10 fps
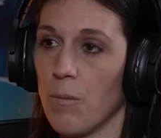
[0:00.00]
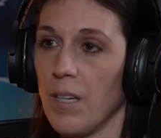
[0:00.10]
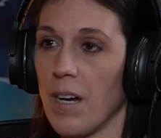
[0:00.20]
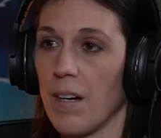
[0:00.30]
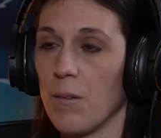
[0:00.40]

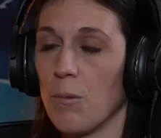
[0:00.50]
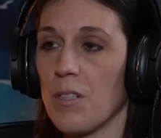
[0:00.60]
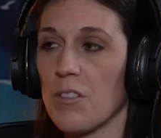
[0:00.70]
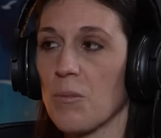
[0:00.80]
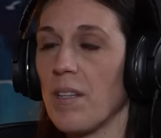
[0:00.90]
Yeah. Well,
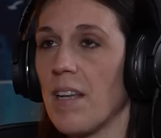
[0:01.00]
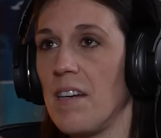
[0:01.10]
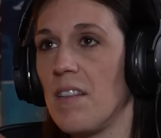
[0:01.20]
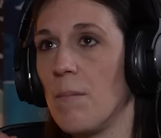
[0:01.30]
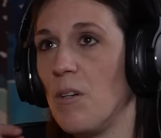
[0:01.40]
there's one
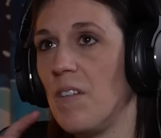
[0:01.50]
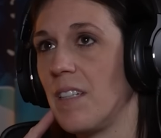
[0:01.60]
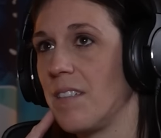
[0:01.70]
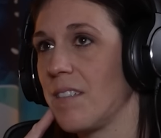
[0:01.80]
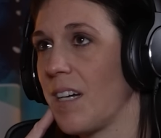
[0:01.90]
line in the movie
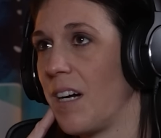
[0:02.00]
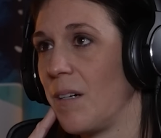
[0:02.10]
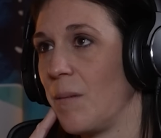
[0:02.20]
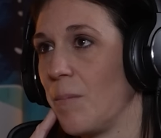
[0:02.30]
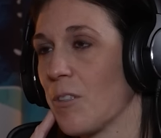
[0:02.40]

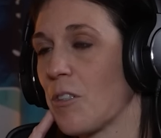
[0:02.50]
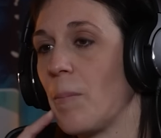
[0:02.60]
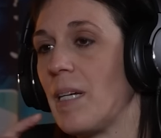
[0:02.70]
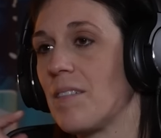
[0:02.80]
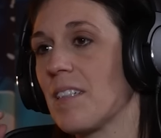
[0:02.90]
that, so
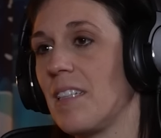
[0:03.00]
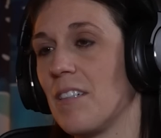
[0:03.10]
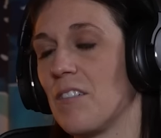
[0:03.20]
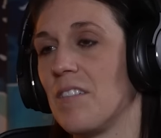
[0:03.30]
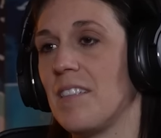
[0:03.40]
basically
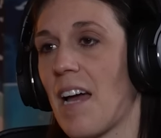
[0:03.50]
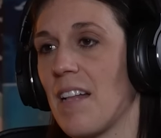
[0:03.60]
there's these